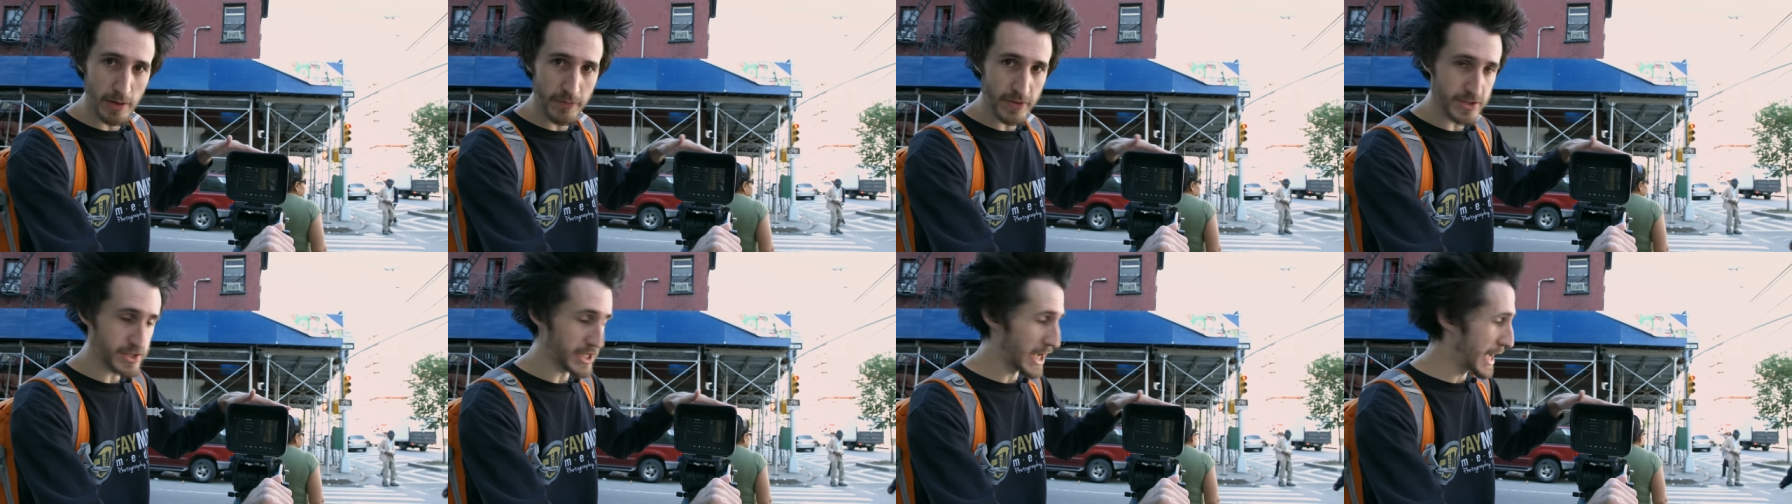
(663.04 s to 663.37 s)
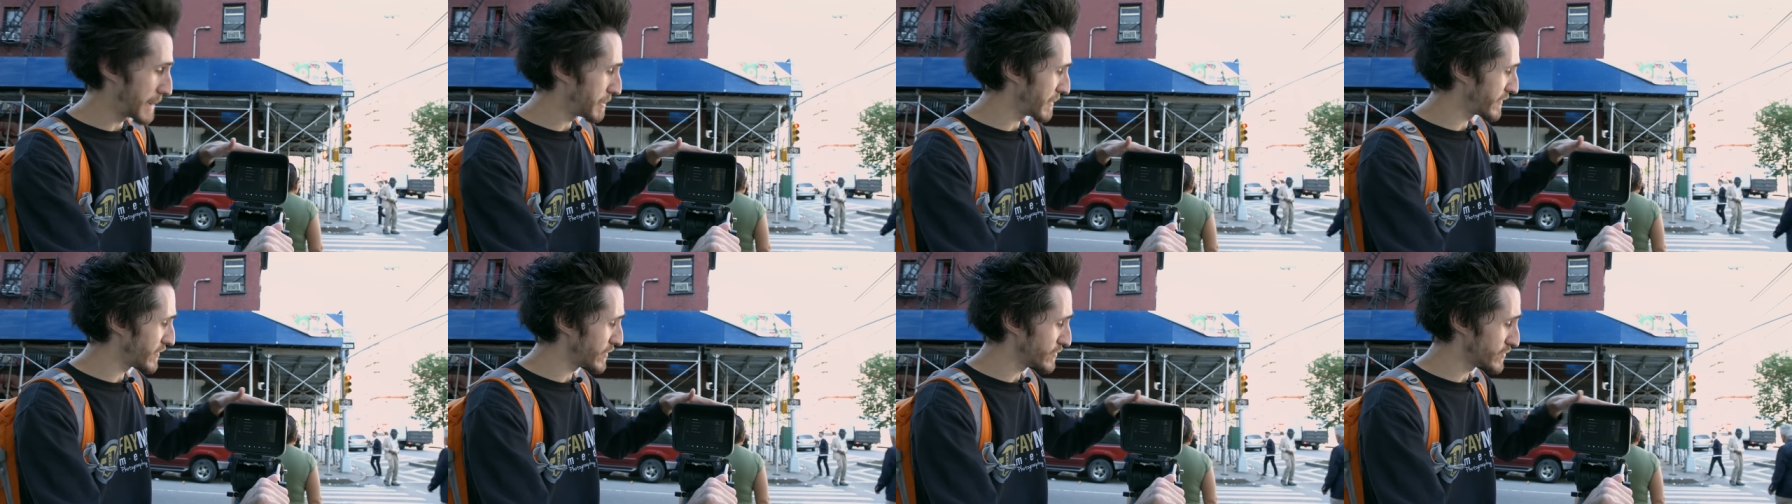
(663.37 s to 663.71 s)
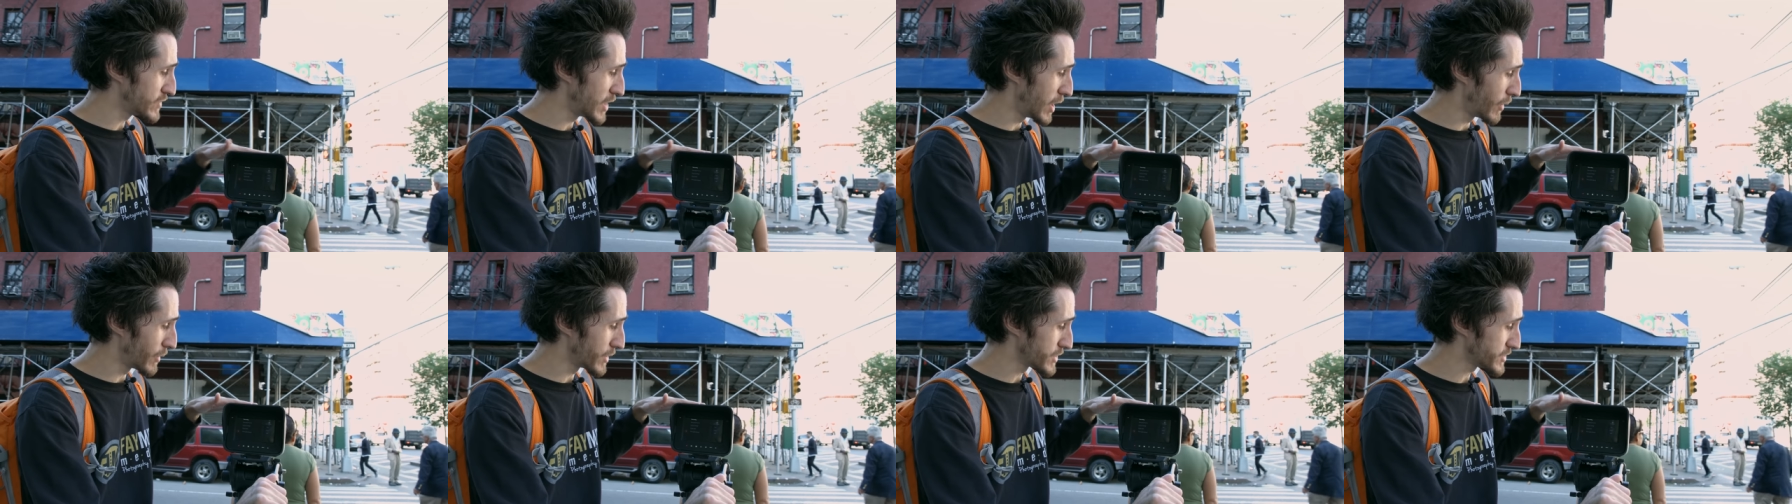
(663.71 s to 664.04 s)
on the top, if you've
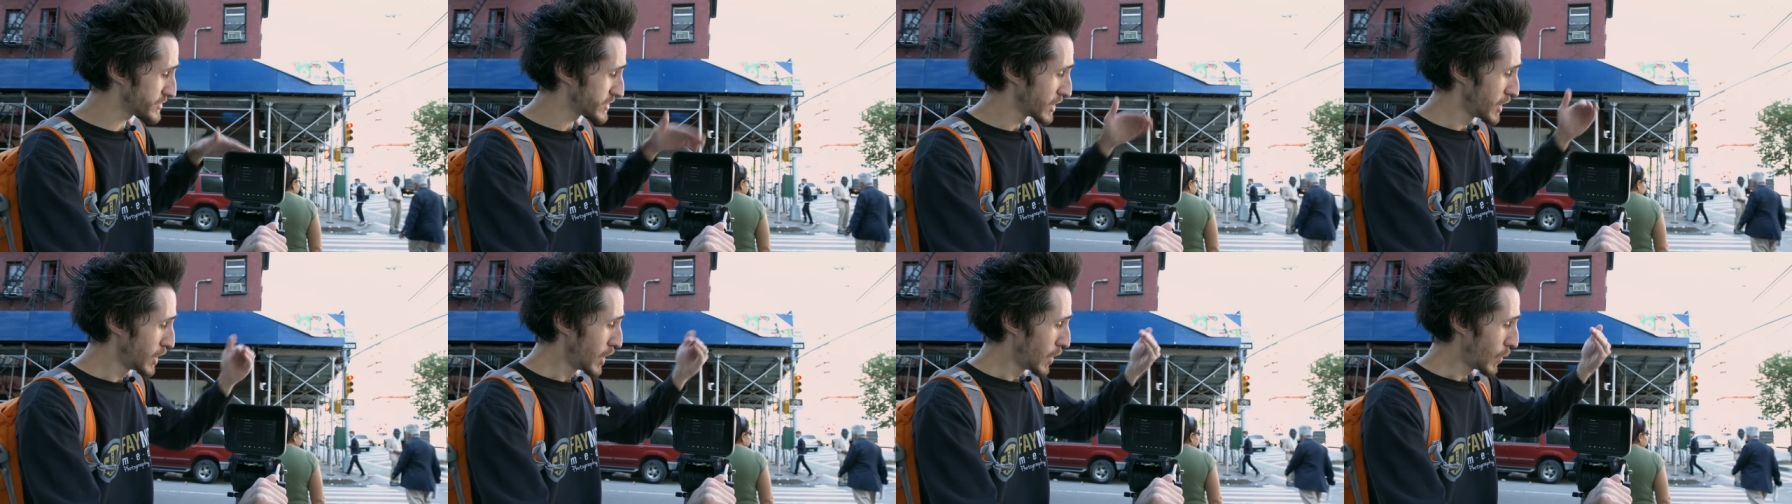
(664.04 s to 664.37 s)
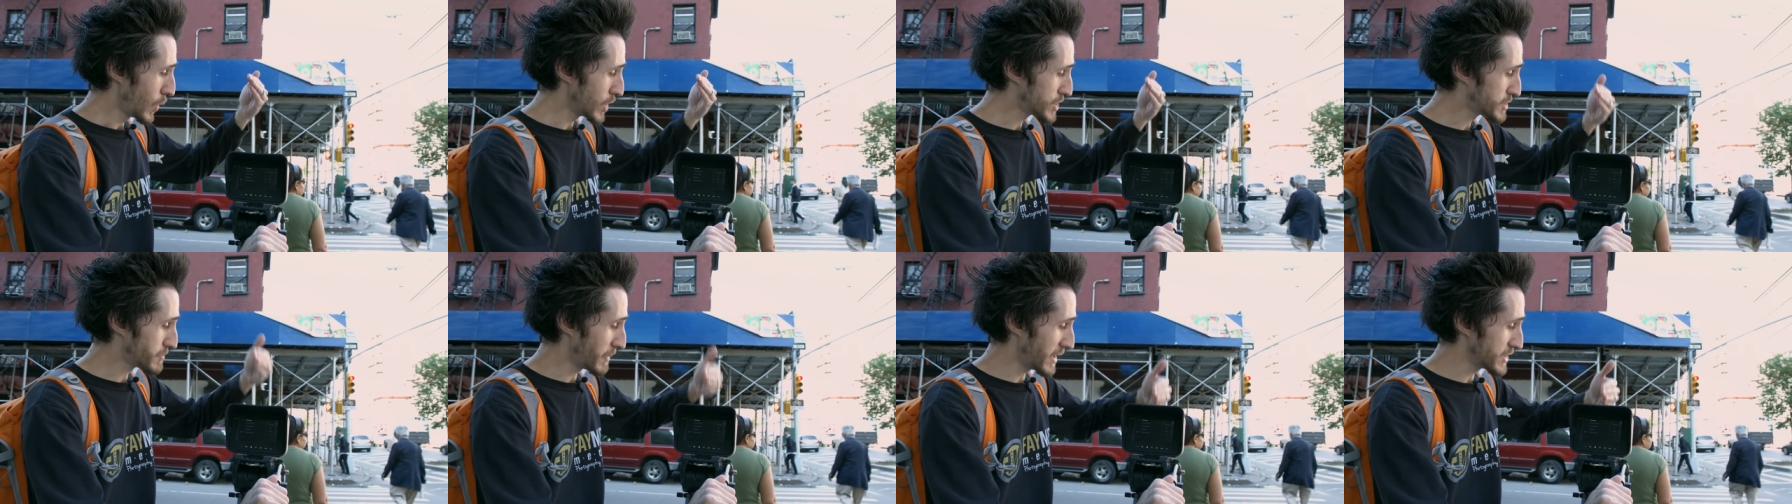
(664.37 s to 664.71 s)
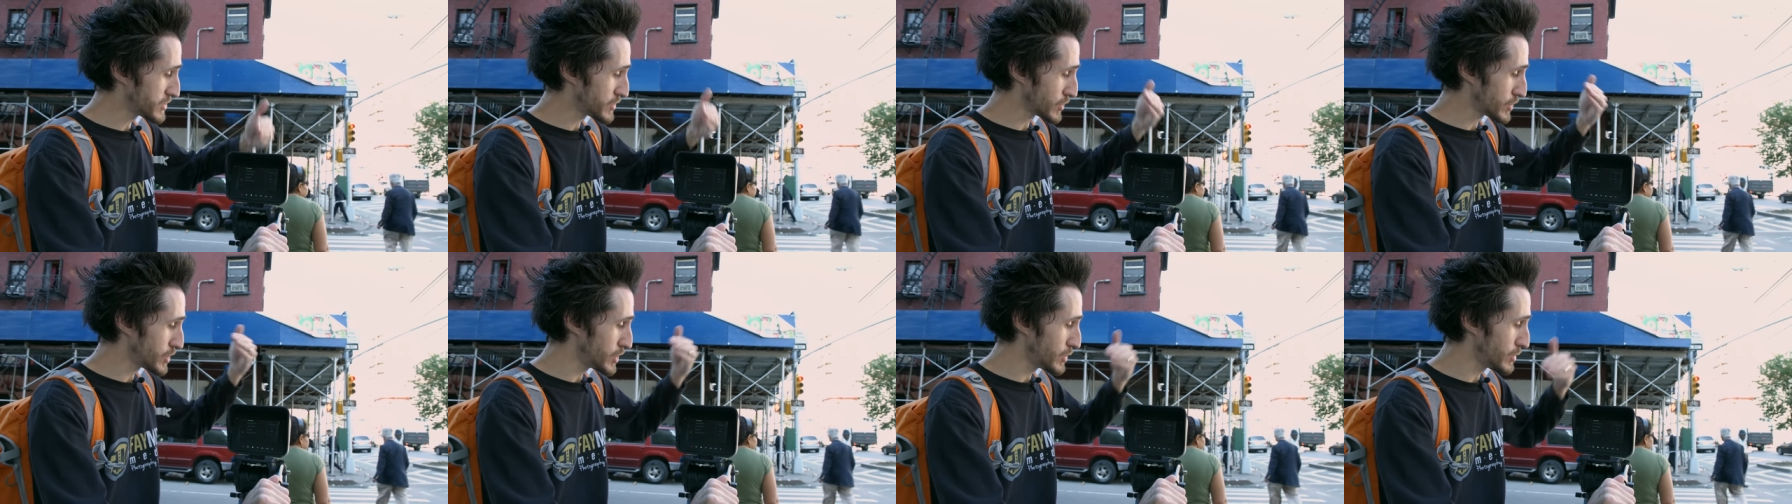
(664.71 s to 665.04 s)
noticed, which my
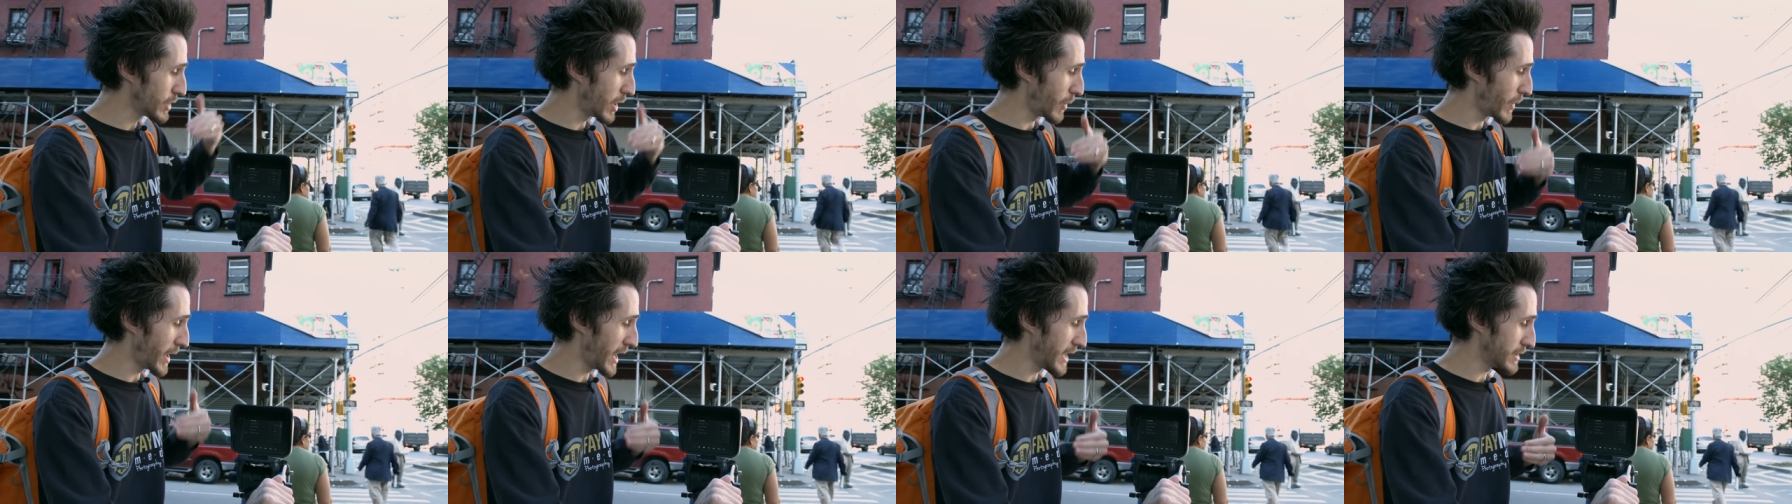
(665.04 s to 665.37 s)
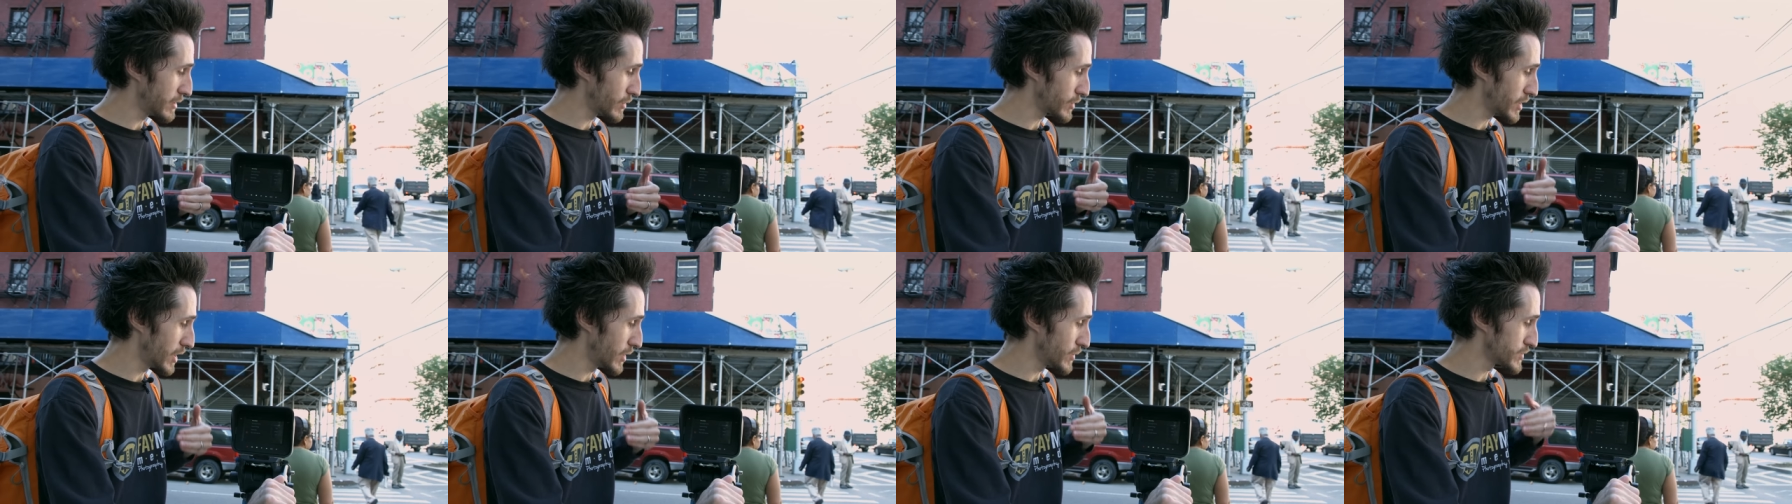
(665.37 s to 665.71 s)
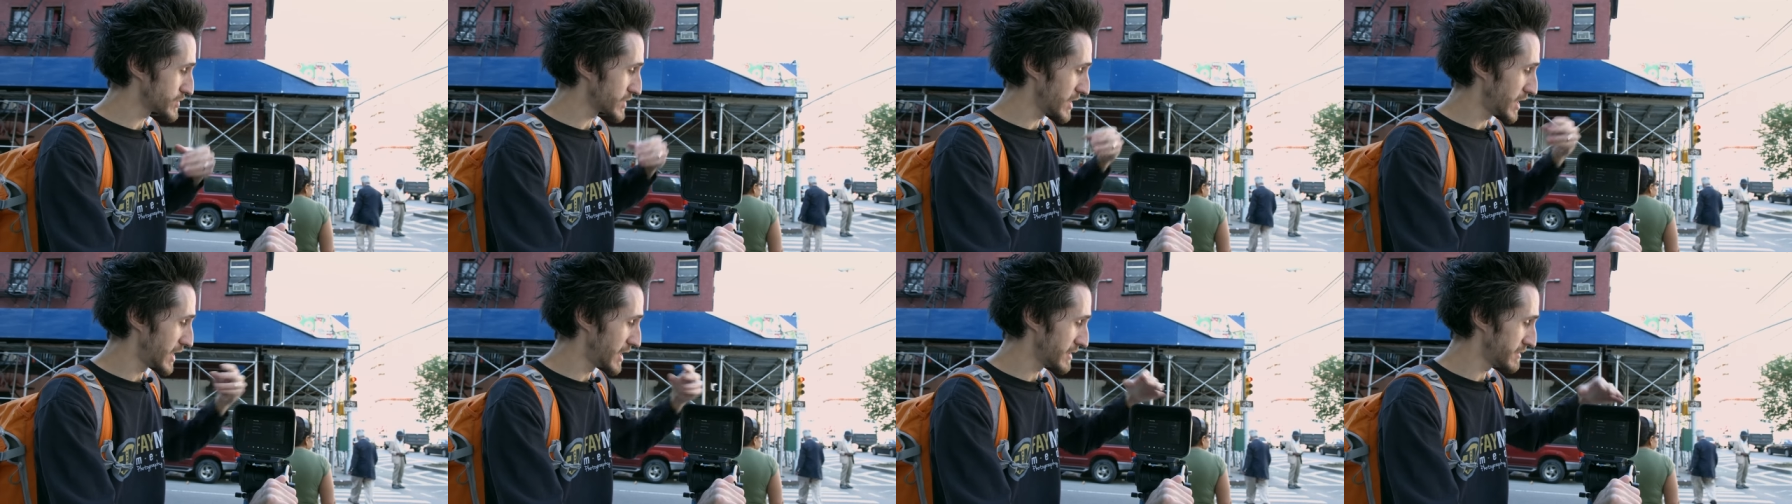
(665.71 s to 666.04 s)
Zacuto handle
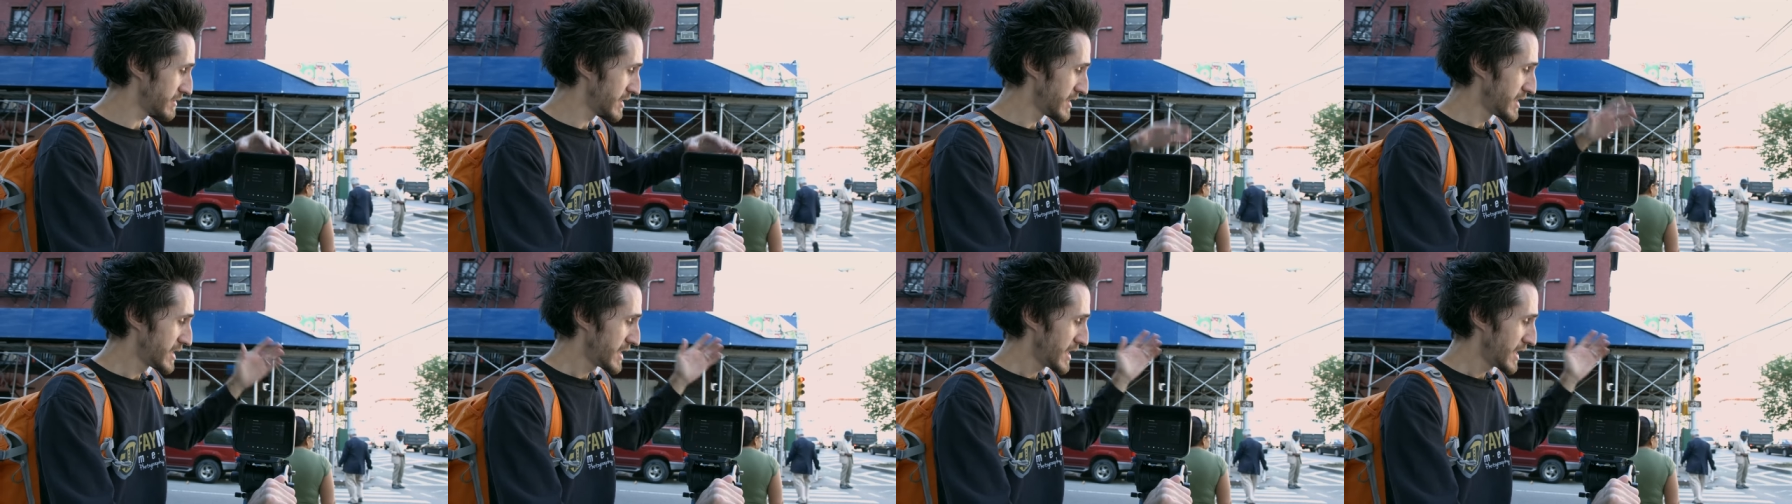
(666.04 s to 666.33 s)
goes on,